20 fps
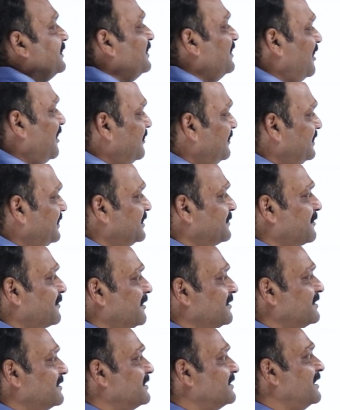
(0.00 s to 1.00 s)
all these
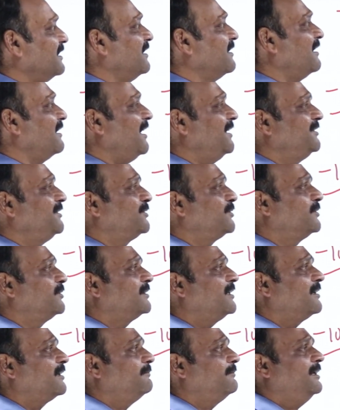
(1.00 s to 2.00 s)
processes are
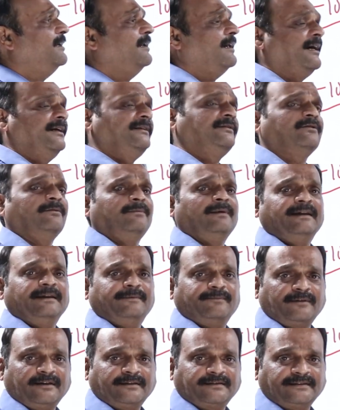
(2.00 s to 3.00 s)
isothermal,
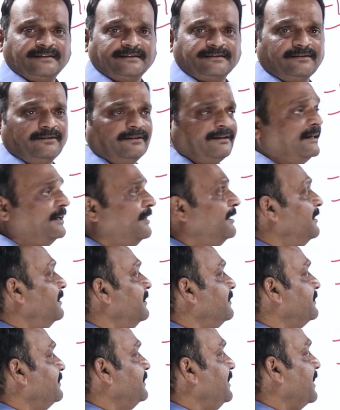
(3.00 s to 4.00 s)
isobaric processes. Okay,
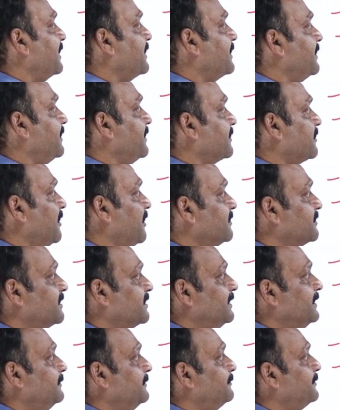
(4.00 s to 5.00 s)
they occur at
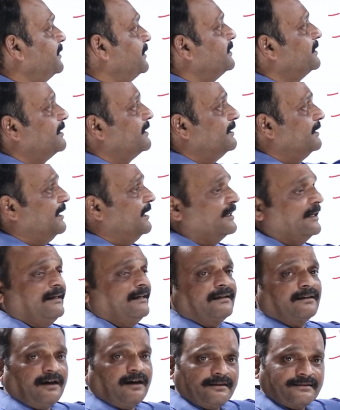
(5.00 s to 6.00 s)
constant temperature and they occur
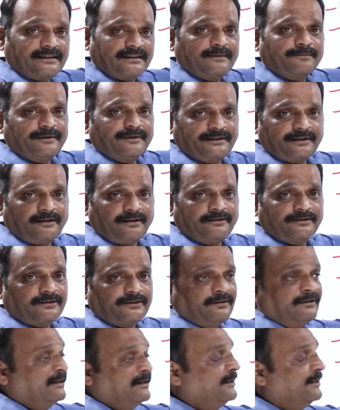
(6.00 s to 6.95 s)
at constant pressure also.